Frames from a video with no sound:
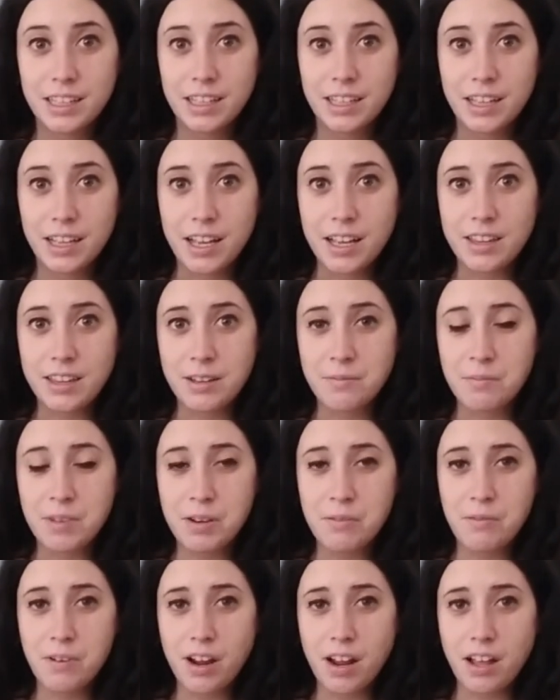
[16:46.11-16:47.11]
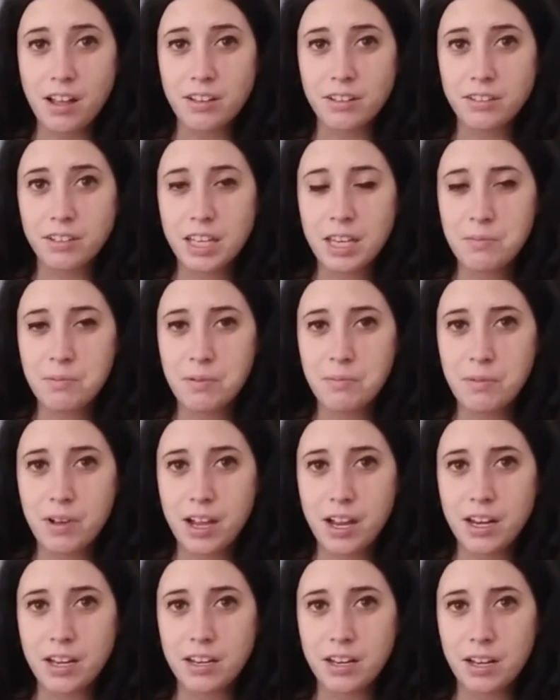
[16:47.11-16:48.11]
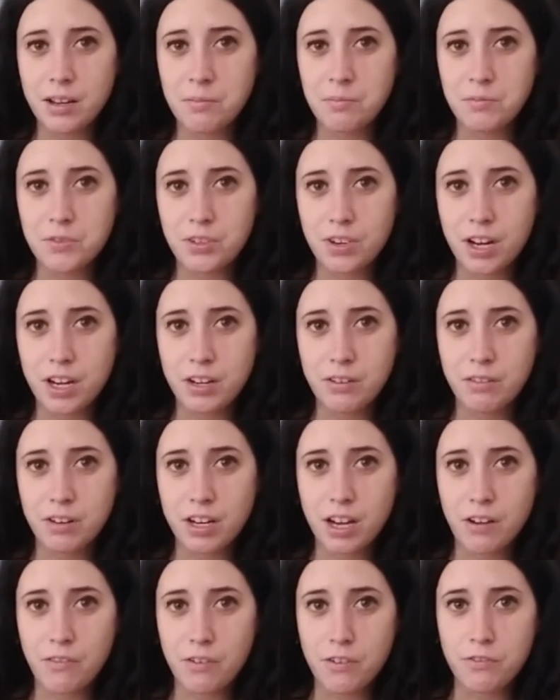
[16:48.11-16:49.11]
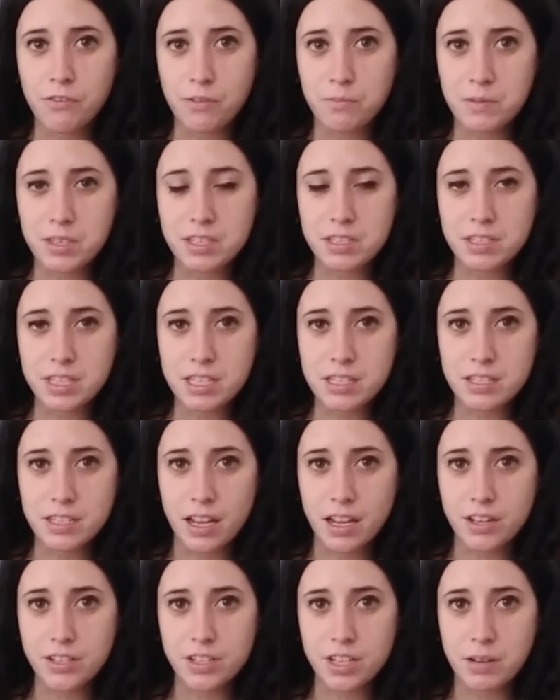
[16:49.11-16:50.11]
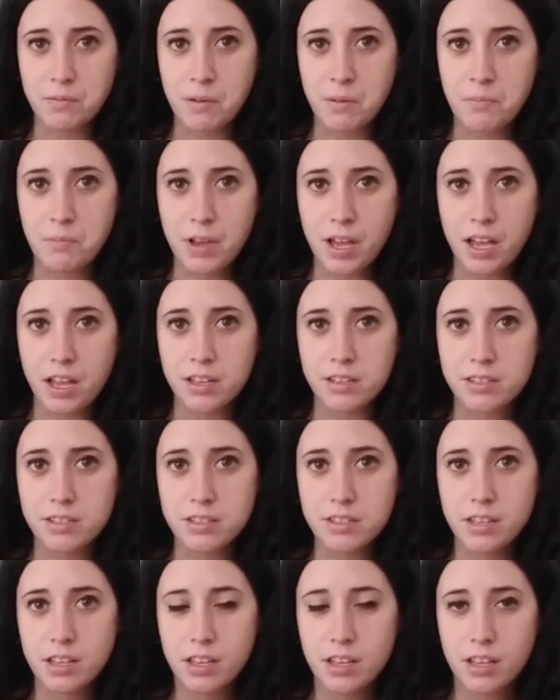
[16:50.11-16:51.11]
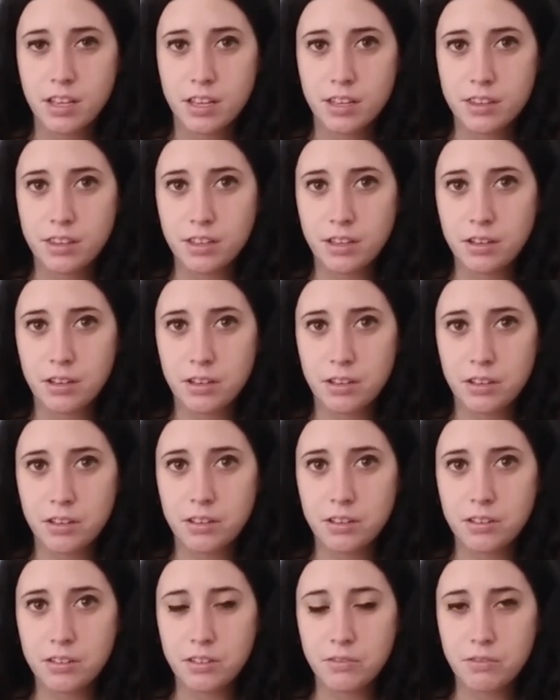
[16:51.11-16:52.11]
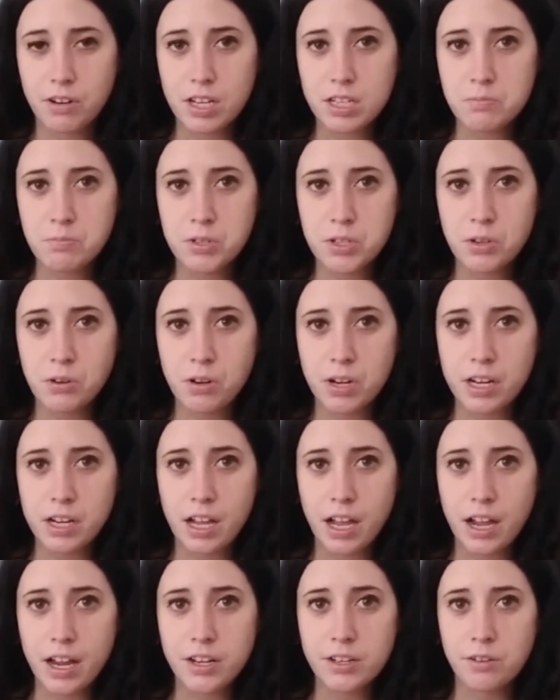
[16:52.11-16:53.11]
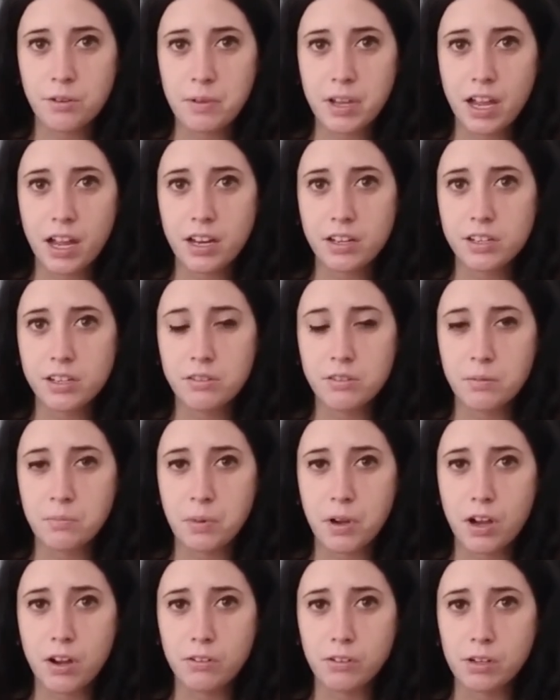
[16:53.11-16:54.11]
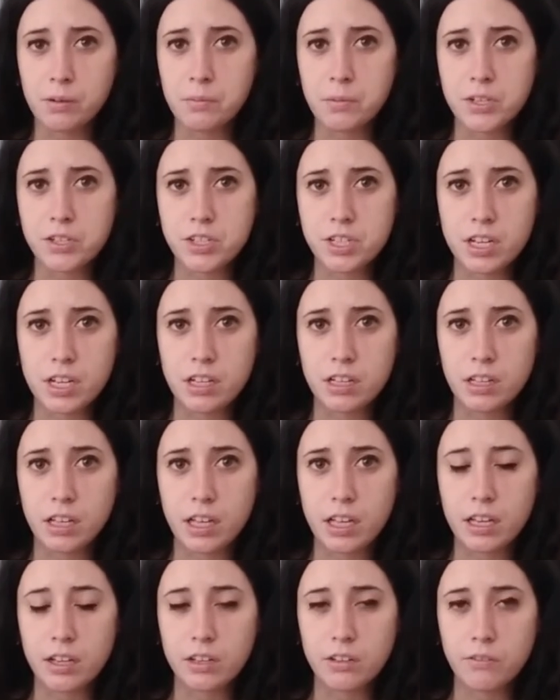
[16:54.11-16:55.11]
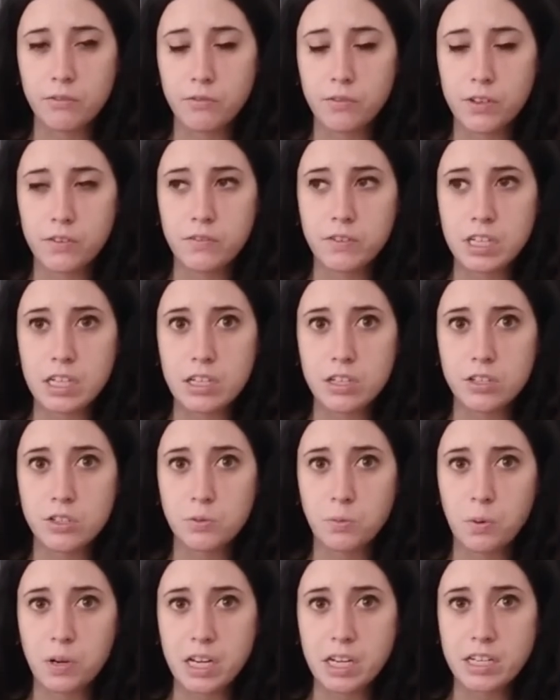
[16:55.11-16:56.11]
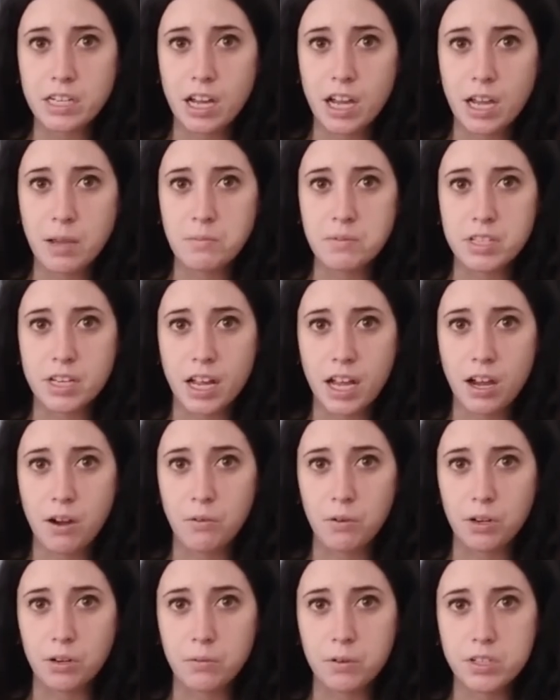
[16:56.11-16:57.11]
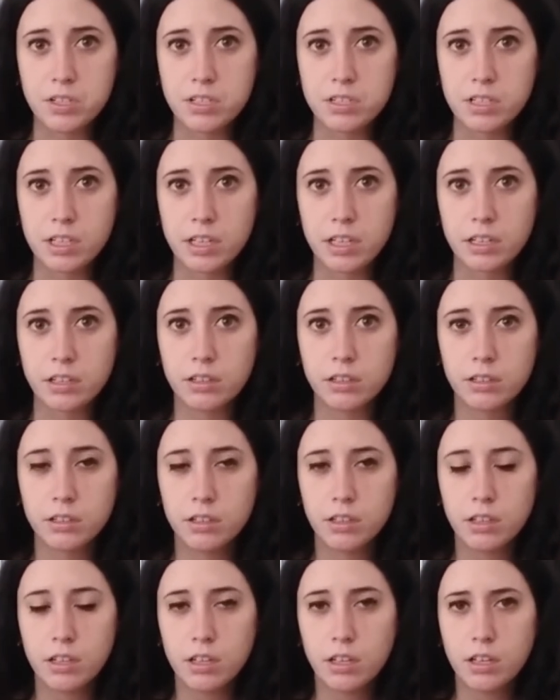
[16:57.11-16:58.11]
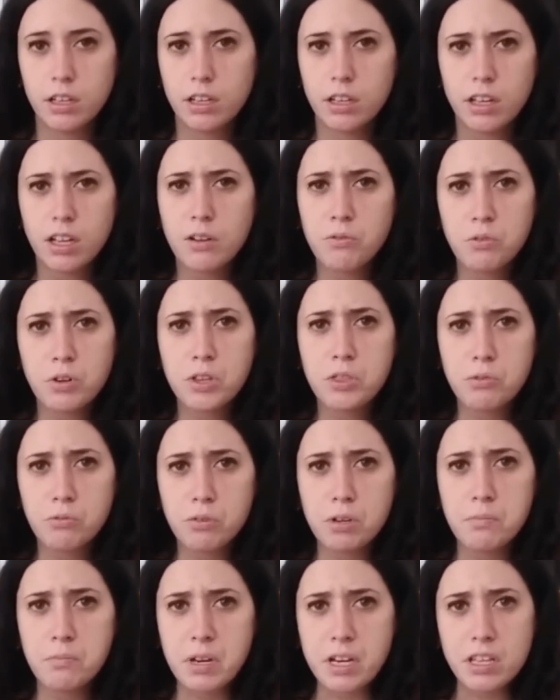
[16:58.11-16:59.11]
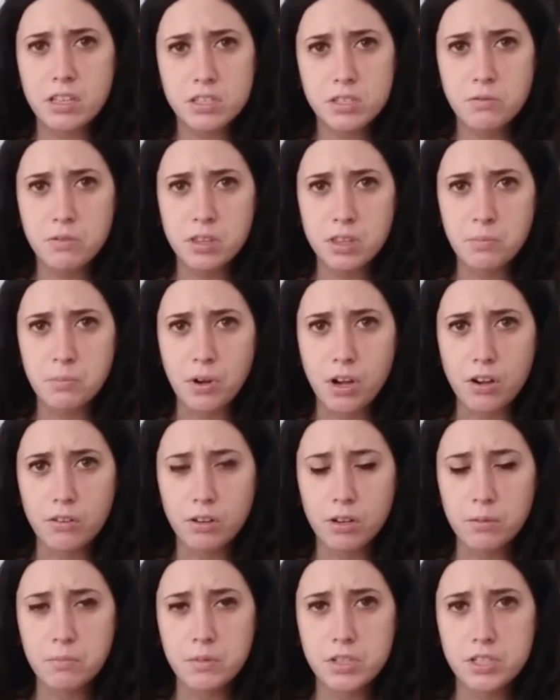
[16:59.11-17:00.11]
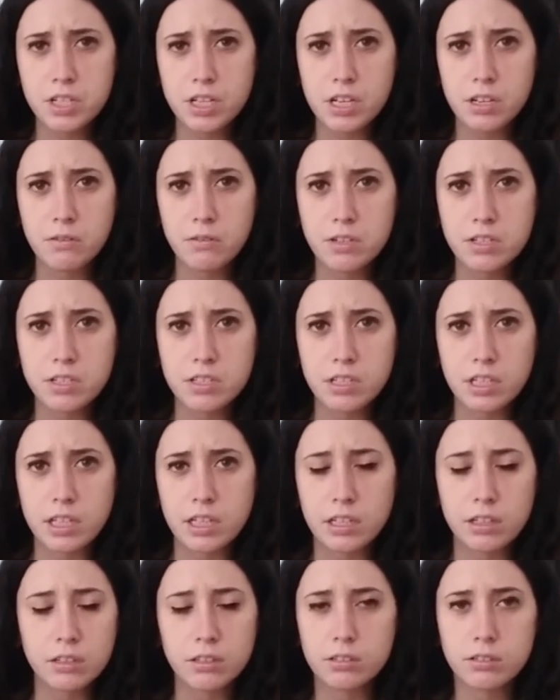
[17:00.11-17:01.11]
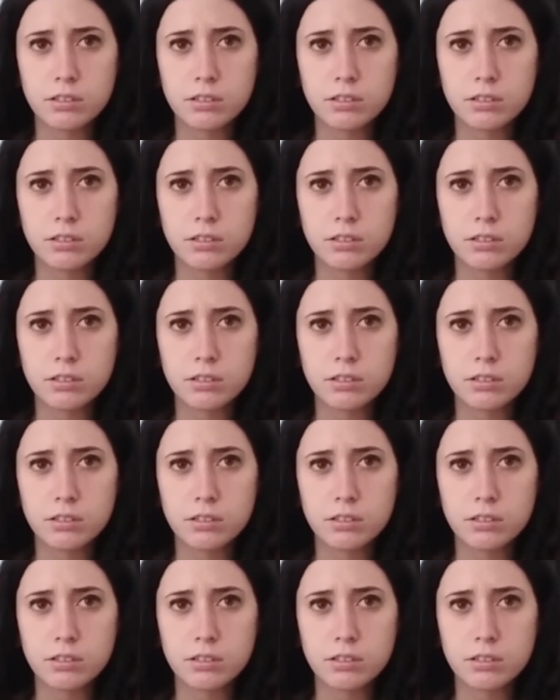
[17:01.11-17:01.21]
And then meanwhile, keep in mind, I'm trying to recover from this C-section, I'm a mess. The respiratory guy told me I had to do the bong rip machine like 15 to 20 times an hour, which is like every 3 minutes doing the bong rip machine, which is like,